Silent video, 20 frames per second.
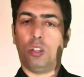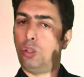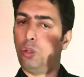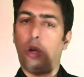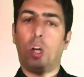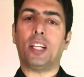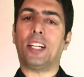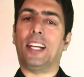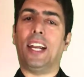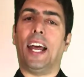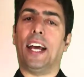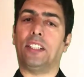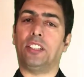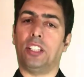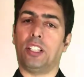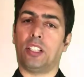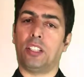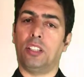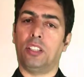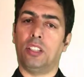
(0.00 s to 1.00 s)
Not
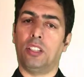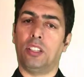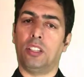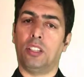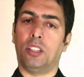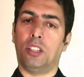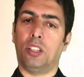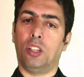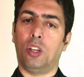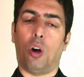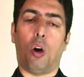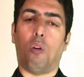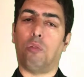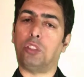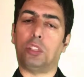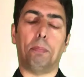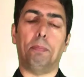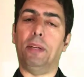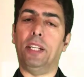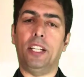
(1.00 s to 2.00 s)
classic of
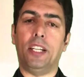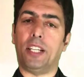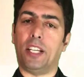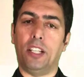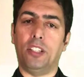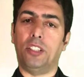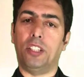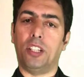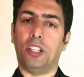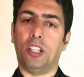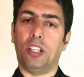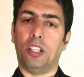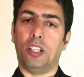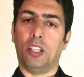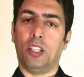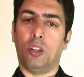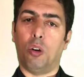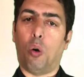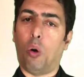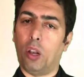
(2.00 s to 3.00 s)
splenic injury
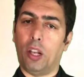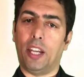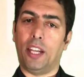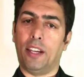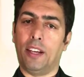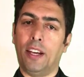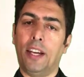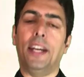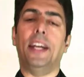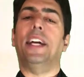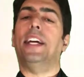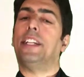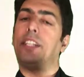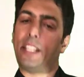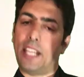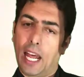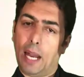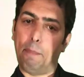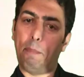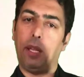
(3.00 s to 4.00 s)
only.
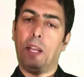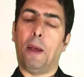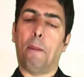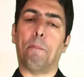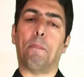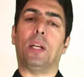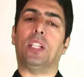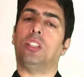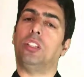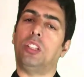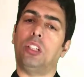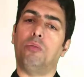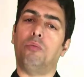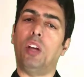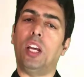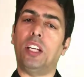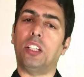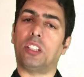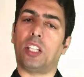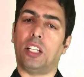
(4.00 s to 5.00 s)
It can be present in
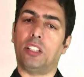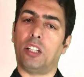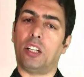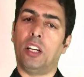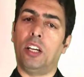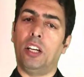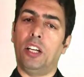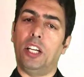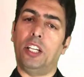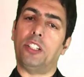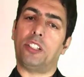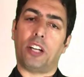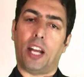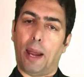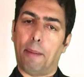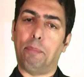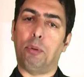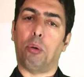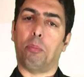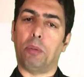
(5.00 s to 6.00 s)
various other
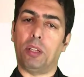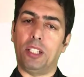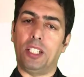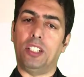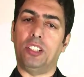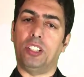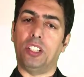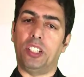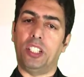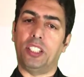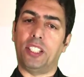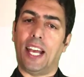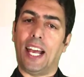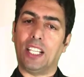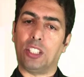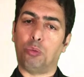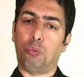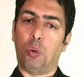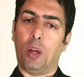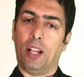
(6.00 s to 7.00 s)
intra-abdominal injuries
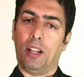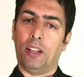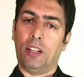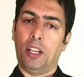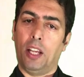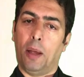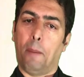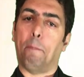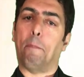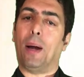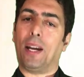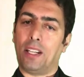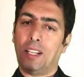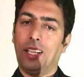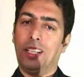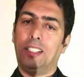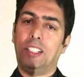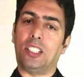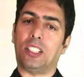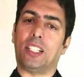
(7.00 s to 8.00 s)
as well. But
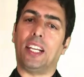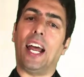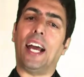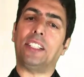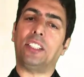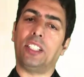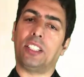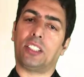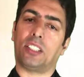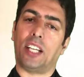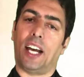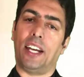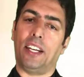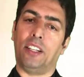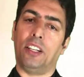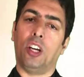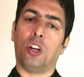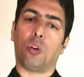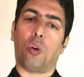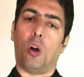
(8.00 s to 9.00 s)
this classic
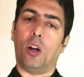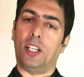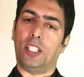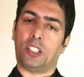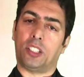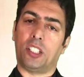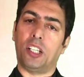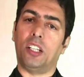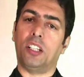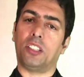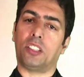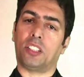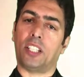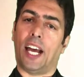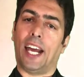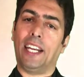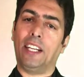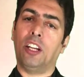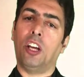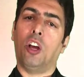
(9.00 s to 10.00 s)
sign called as Kerr
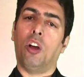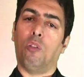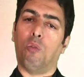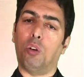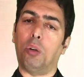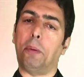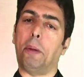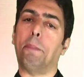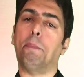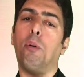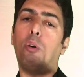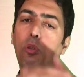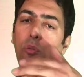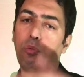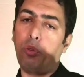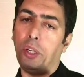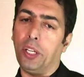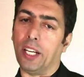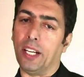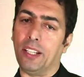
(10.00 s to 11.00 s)
sign would be more
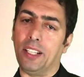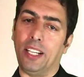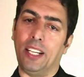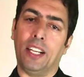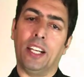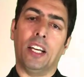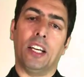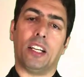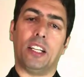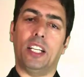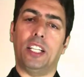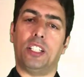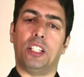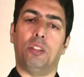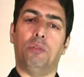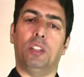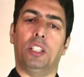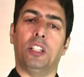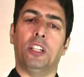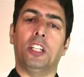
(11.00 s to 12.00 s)
frequently
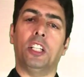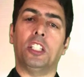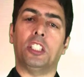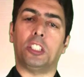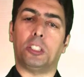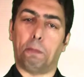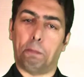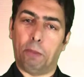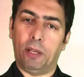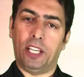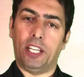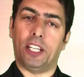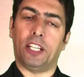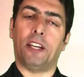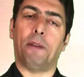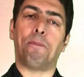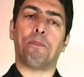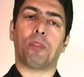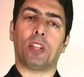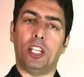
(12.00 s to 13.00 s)
related with
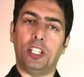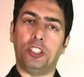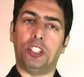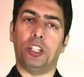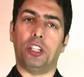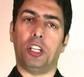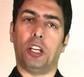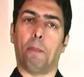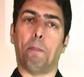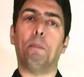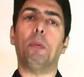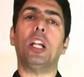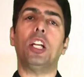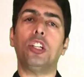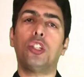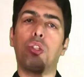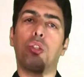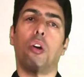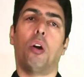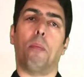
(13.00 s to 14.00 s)
splenic injury,
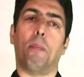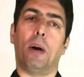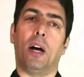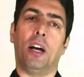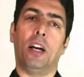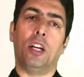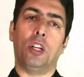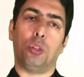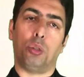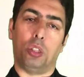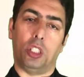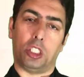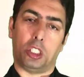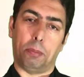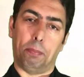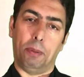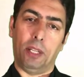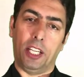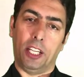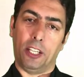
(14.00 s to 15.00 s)
blunt trauma to the
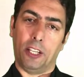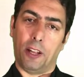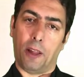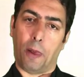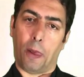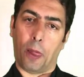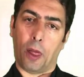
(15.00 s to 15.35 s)
spleen.